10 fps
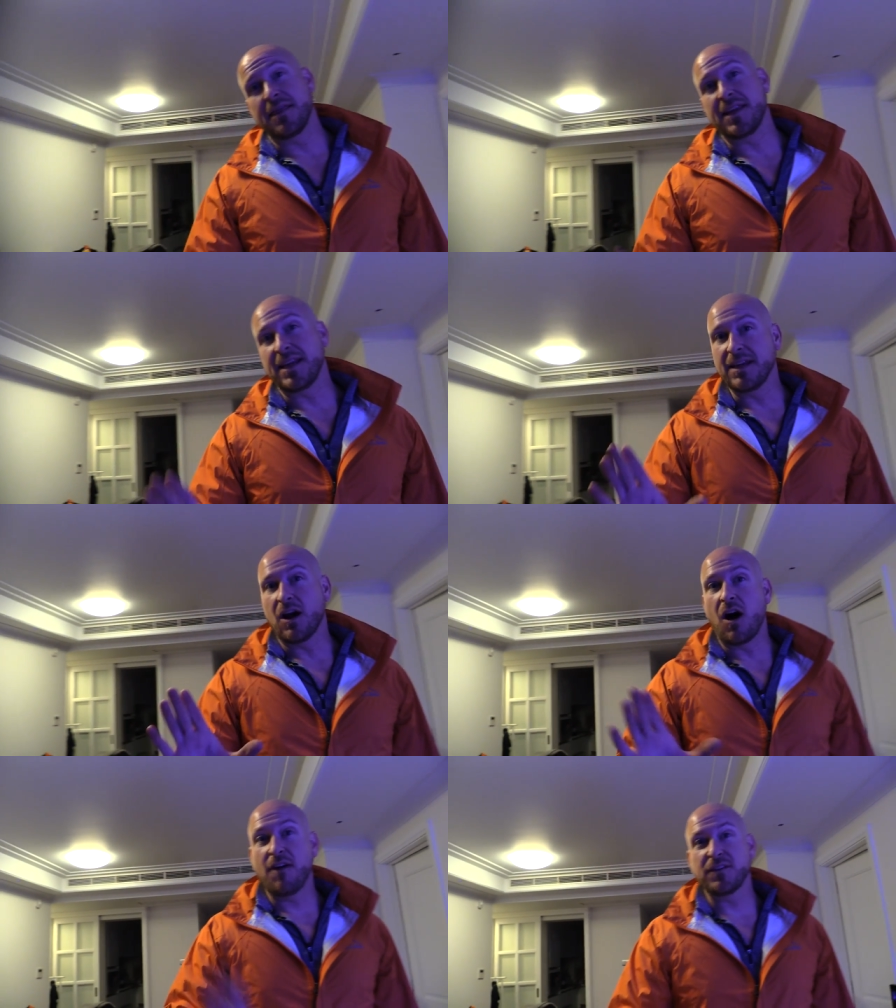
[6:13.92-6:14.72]
the
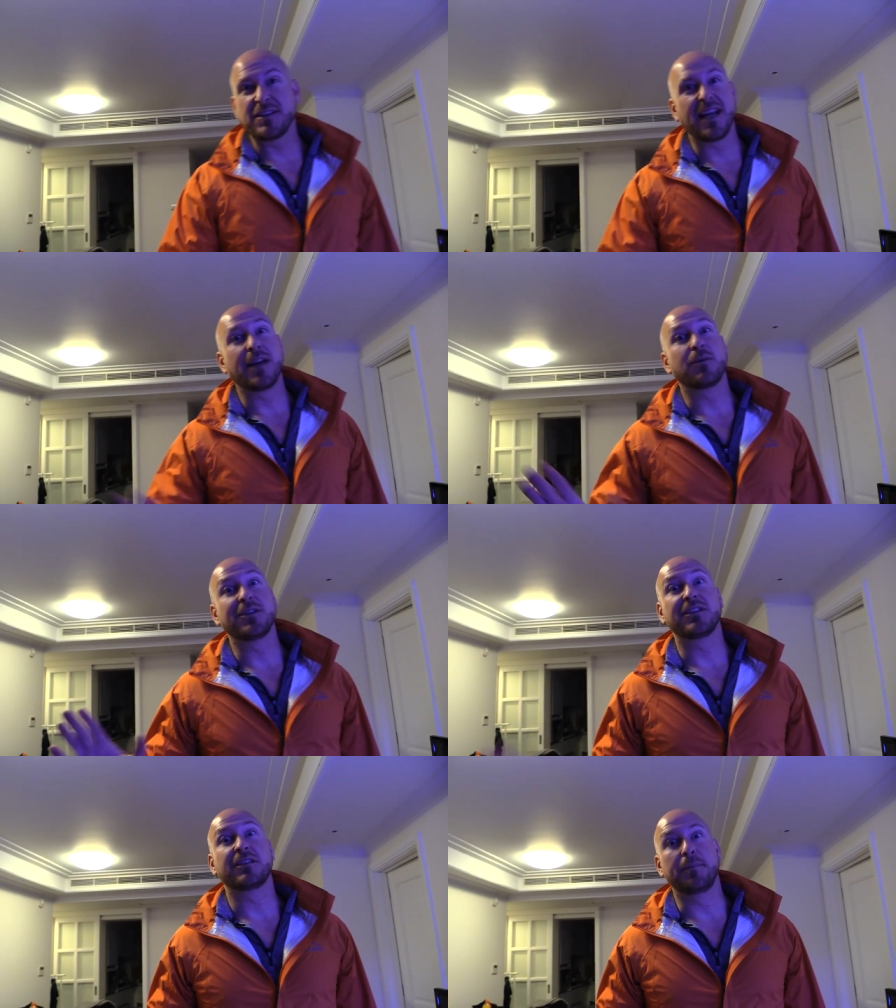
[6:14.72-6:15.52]
office tank,
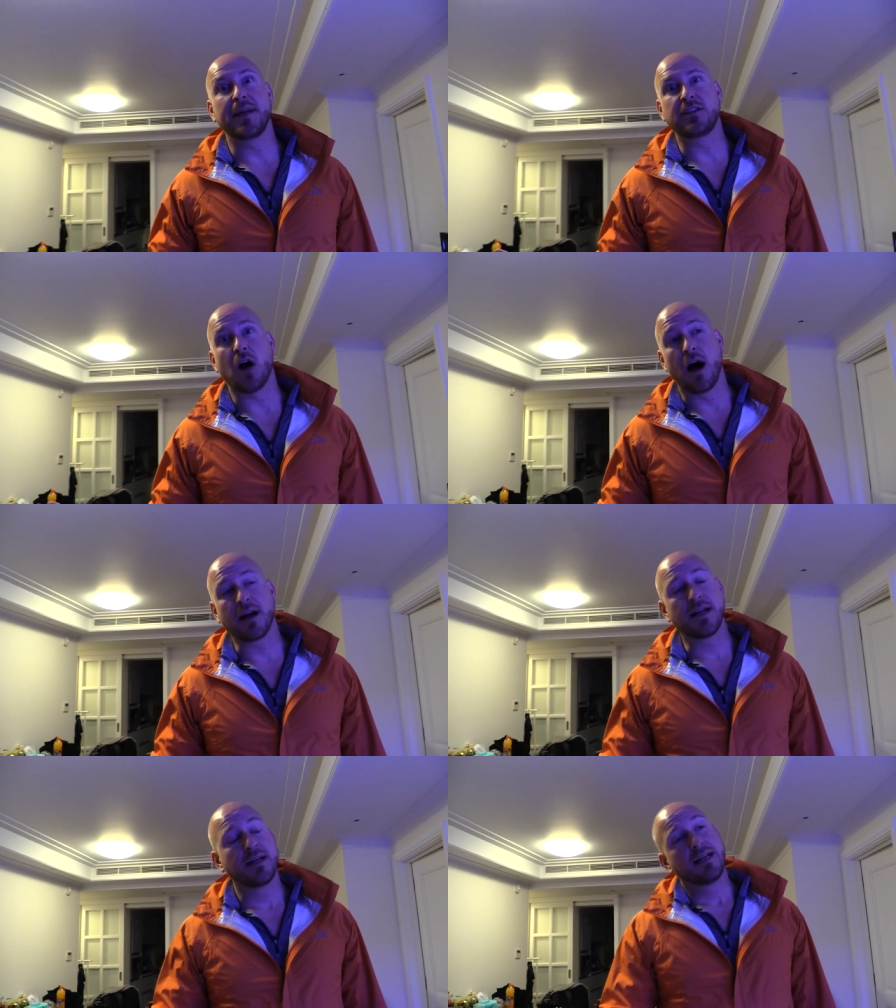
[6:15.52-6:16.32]
which is the big
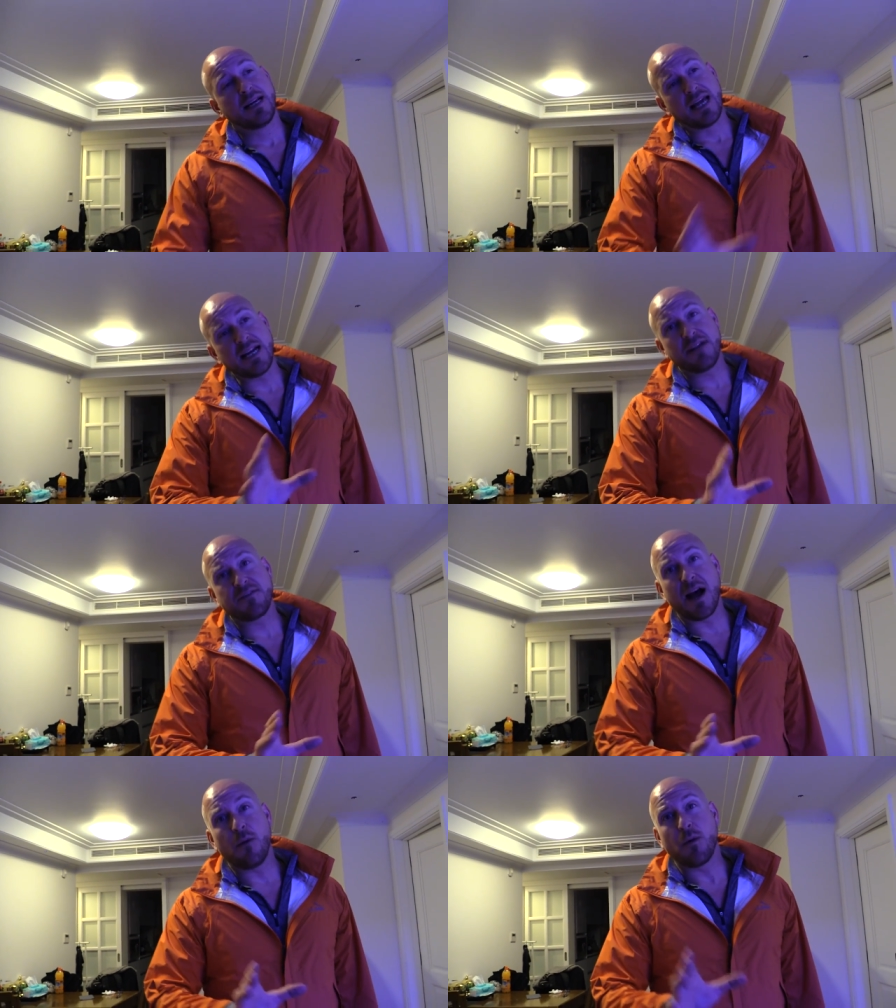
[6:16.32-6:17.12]
dog, and then
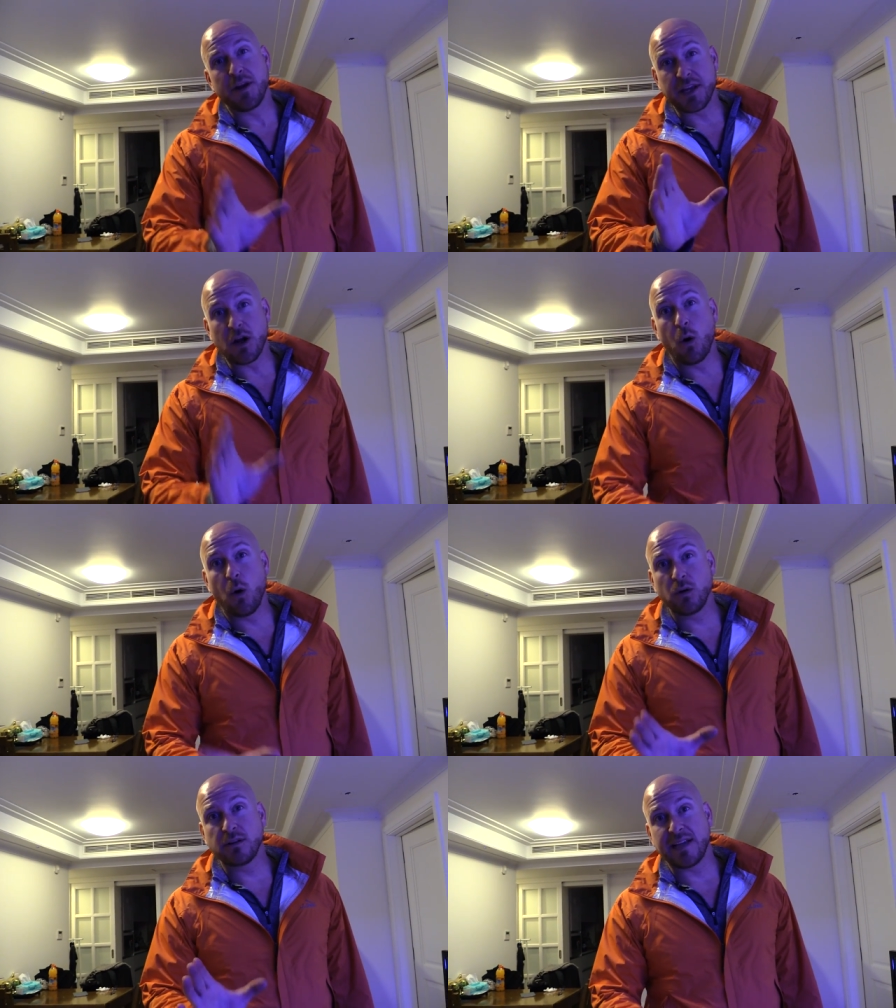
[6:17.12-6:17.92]
I've got one of the old